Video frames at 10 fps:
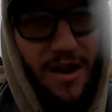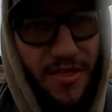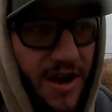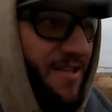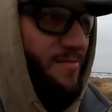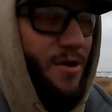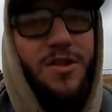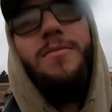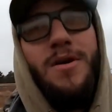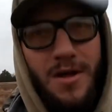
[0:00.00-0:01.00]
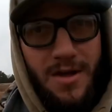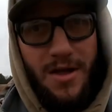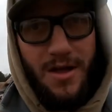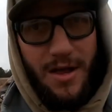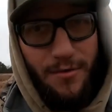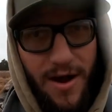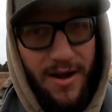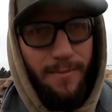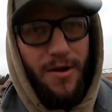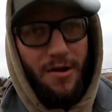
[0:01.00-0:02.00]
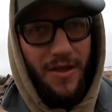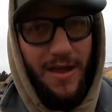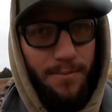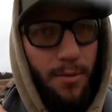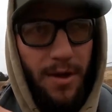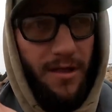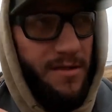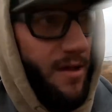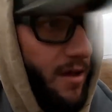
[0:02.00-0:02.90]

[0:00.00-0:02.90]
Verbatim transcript: I thought I smoked him. He ran up here in the implements.